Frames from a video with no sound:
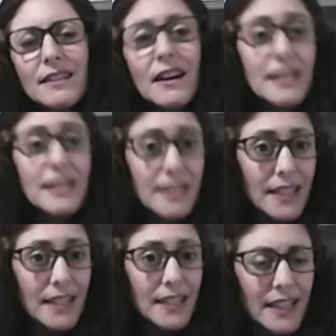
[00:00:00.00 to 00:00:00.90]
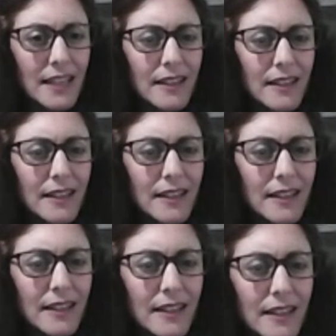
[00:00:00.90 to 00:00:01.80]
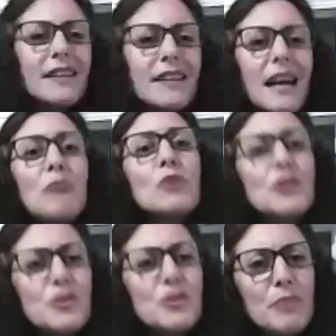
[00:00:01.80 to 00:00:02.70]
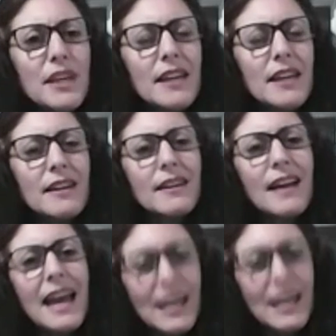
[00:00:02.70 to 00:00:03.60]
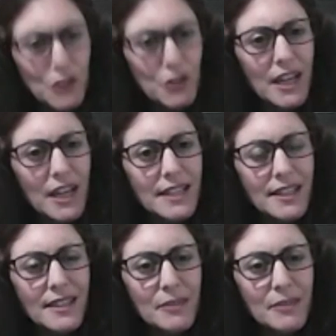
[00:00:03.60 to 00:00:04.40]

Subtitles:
ideally need and want to be educated.